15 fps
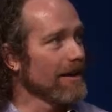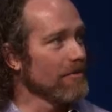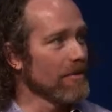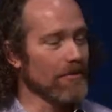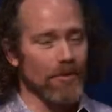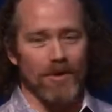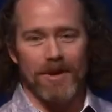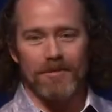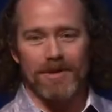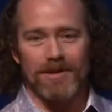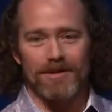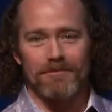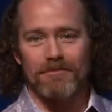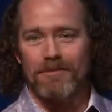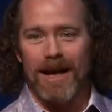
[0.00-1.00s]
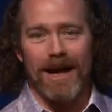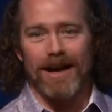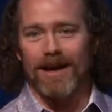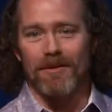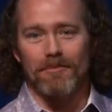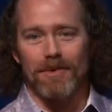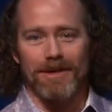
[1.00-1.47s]
before I'm going to pack
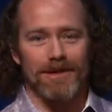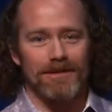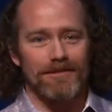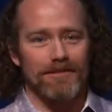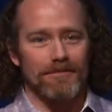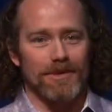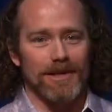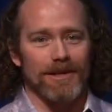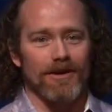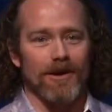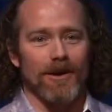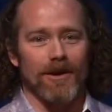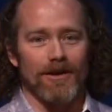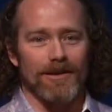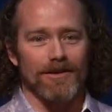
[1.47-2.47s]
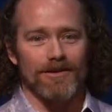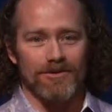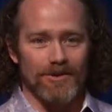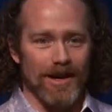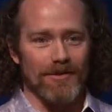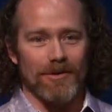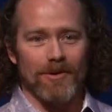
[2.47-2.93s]
up my car and
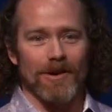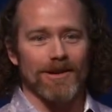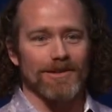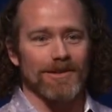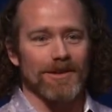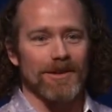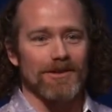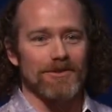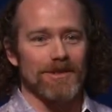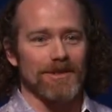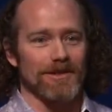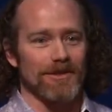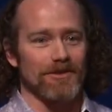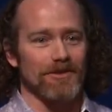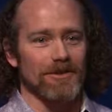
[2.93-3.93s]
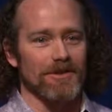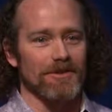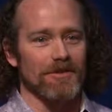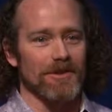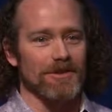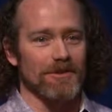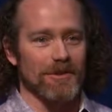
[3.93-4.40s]
drive across the country to go to the
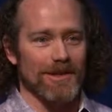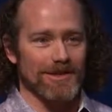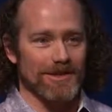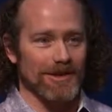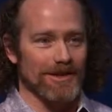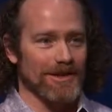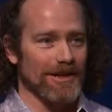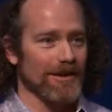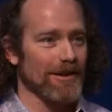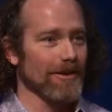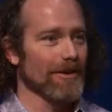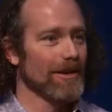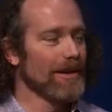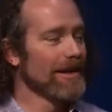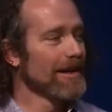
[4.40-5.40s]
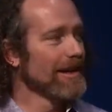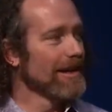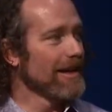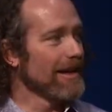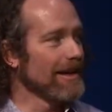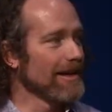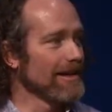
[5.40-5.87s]
University of Western Ontario.
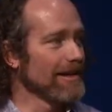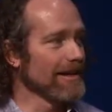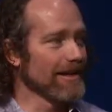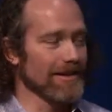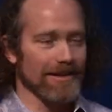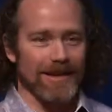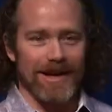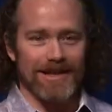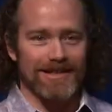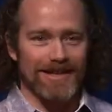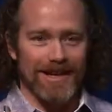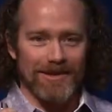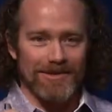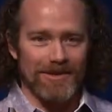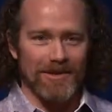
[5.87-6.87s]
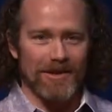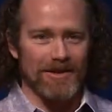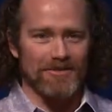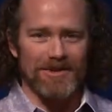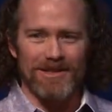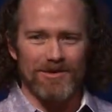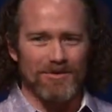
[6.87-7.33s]
And the guidance counselor
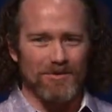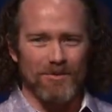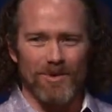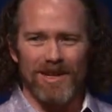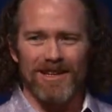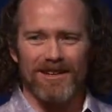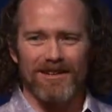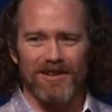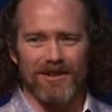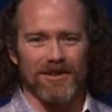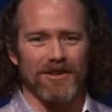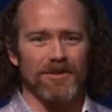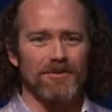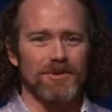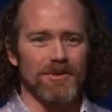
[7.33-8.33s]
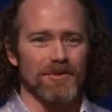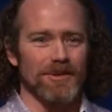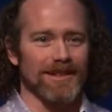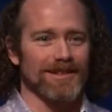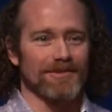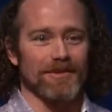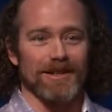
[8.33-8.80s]
calls me. He goes, "What are you
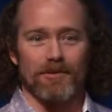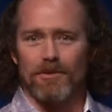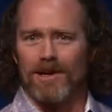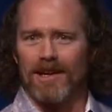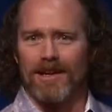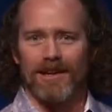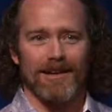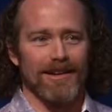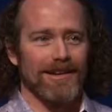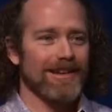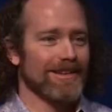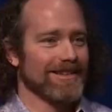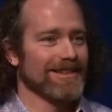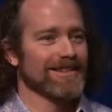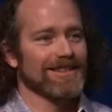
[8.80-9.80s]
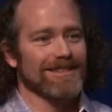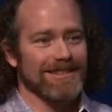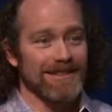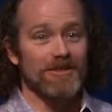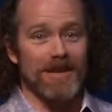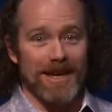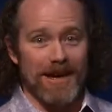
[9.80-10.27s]
doing?" I'm like, "What?" He says,
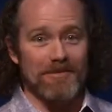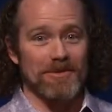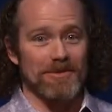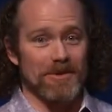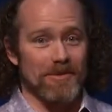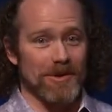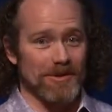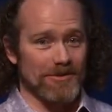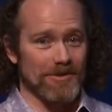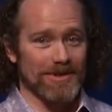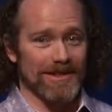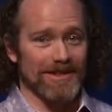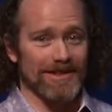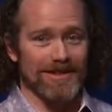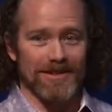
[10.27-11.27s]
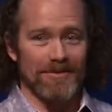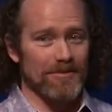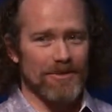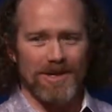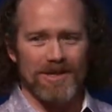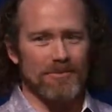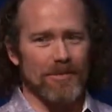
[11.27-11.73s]
"Your chemistry mark's really good. Your
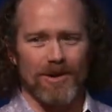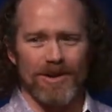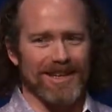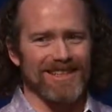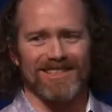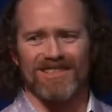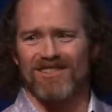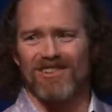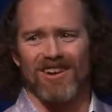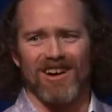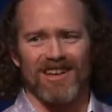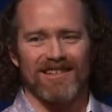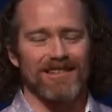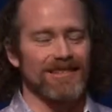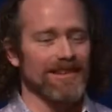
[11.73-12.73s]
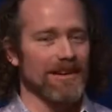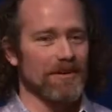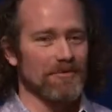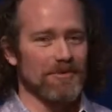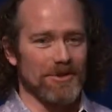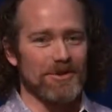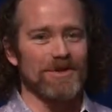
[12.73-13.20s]
French mark is not.
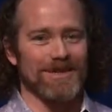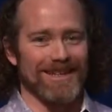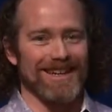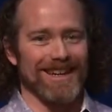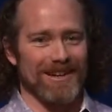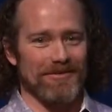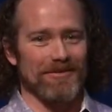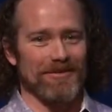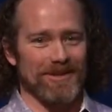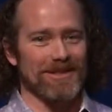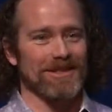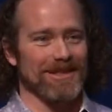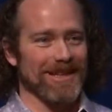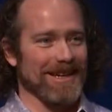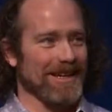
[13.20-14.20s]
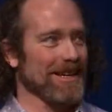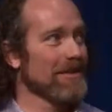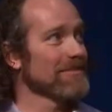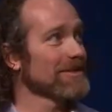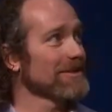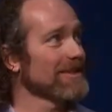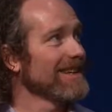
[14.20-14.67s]
You should take
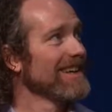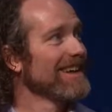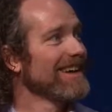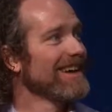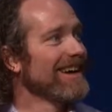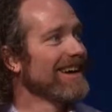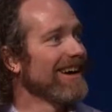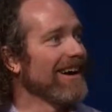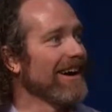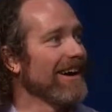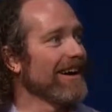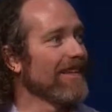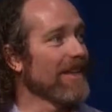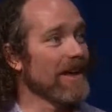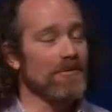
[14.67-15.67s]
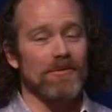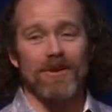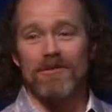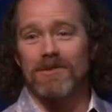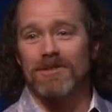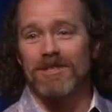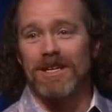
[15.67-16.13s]
chemistry." And that
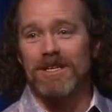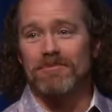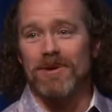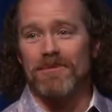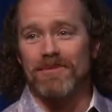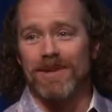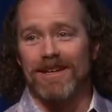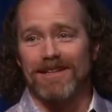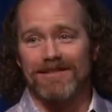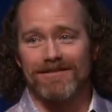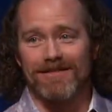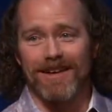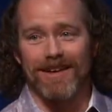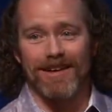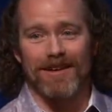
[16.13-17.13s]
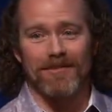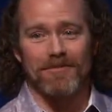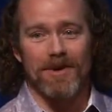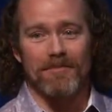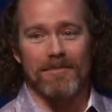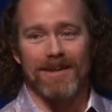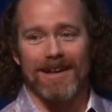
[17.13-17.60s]
forever changed my fate.
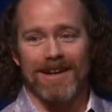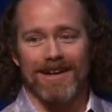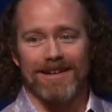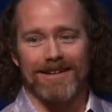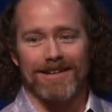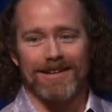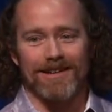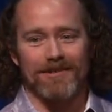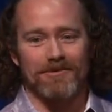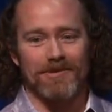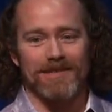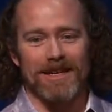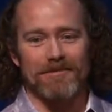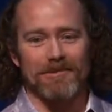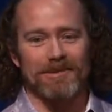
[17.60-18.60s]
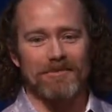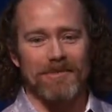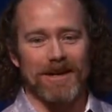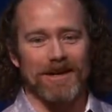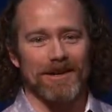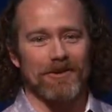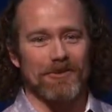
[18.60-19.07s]
I'm glad I was able to
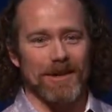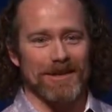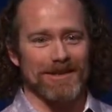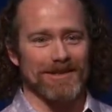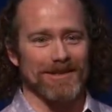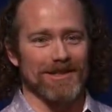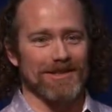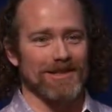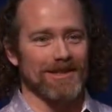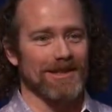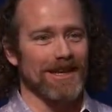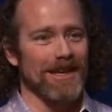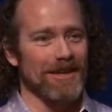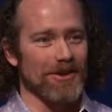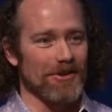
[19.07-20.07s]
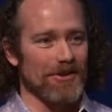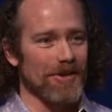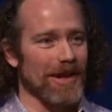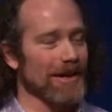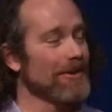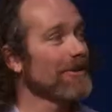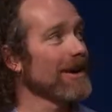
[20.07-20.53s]
make a quick decision and go
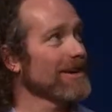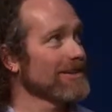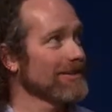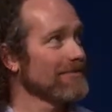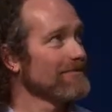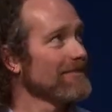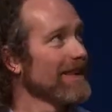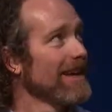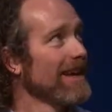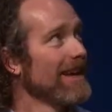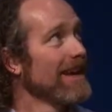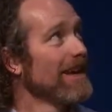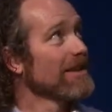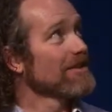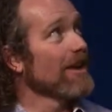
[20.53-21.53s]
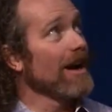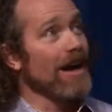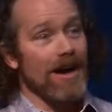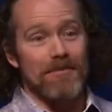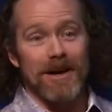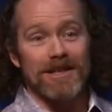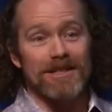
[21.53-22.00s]
that direction. So
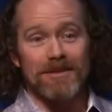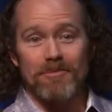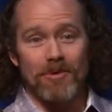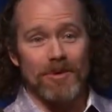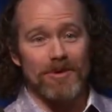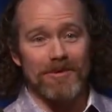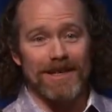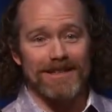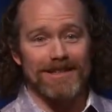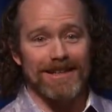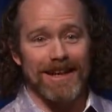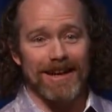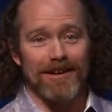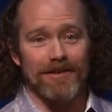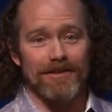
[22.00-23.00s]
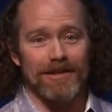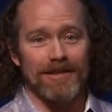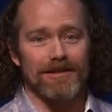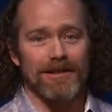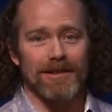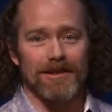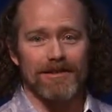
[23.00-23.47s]
I'm actually born and raised in Calgary.
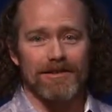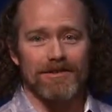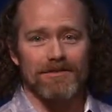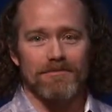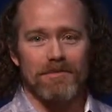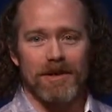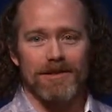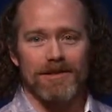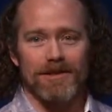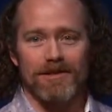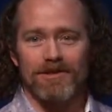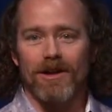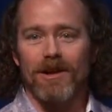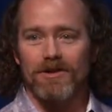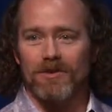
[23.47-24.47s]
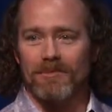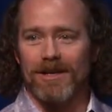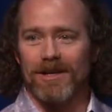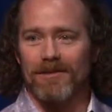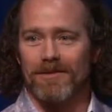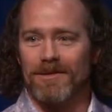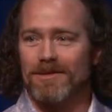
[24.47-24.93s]
Apparently there's not too
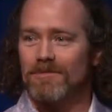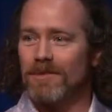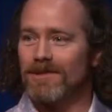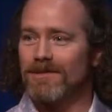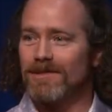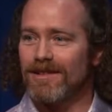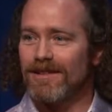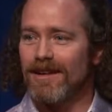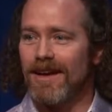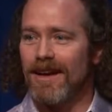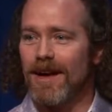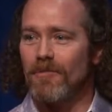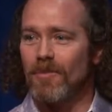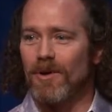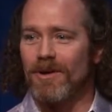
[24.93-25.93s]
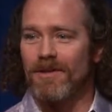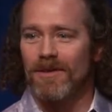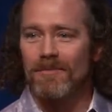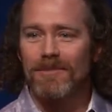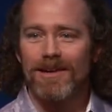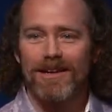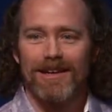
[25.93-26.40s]
many of us, but I am one of
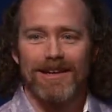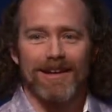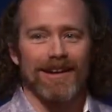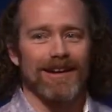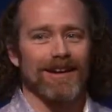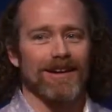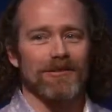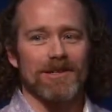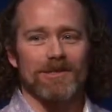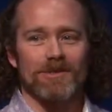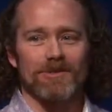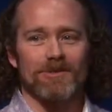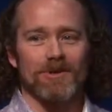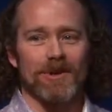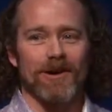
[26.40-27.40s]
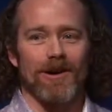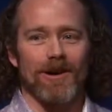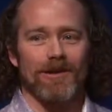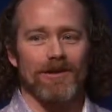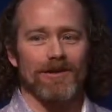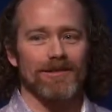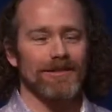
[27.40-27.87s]
them. I went to school in
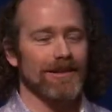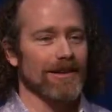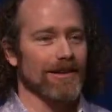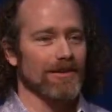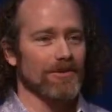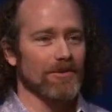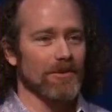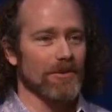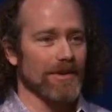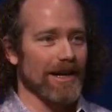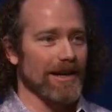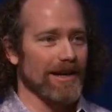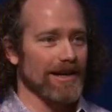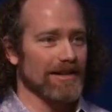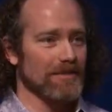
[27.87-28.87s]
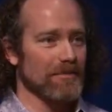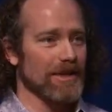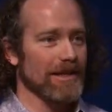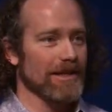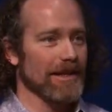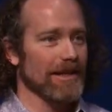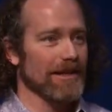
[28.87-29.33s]
Cochrane. Don't hold that against
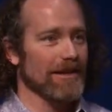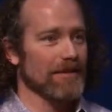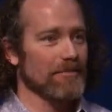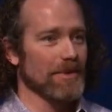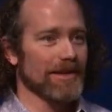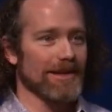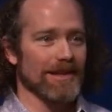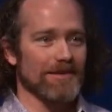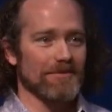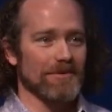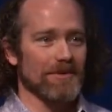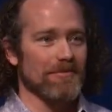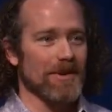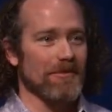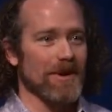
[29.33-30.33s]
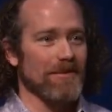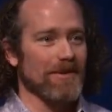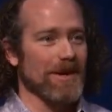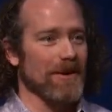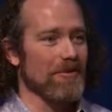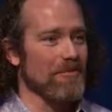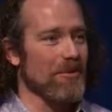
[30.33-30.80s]
me, but that's where my wife
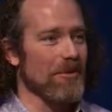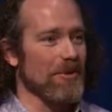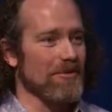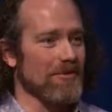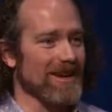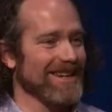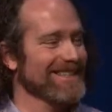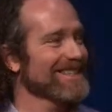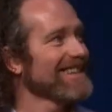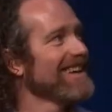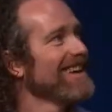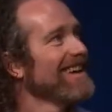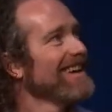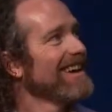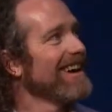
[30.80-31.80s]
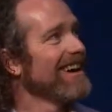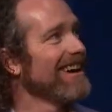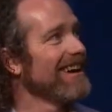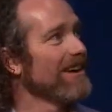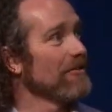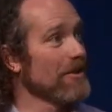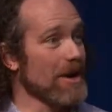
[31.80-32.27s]
and I were born and raised,
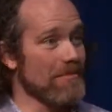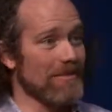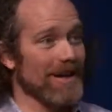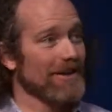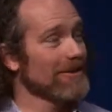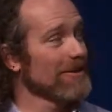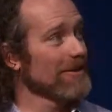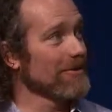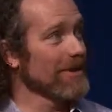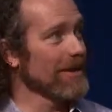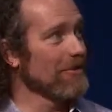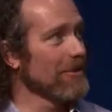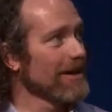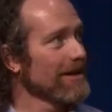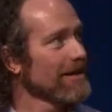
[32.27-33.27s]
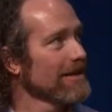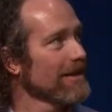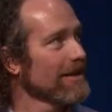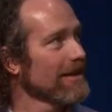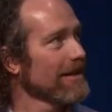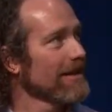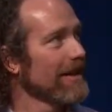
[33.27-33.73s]
where I met her in grade 1
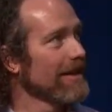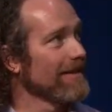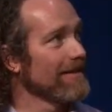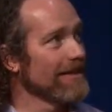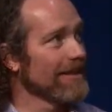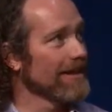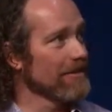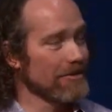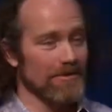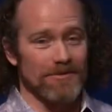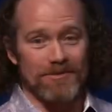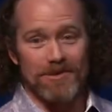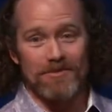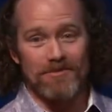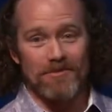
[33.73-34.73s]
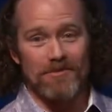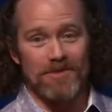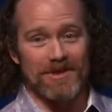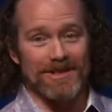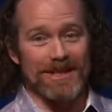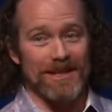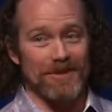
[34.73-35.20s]
and was
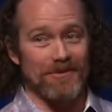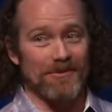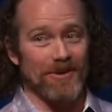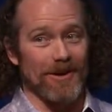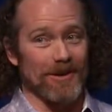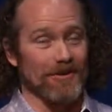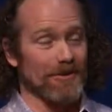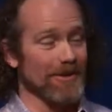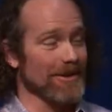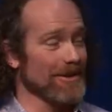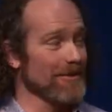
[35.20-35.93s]
proceeding to follow her to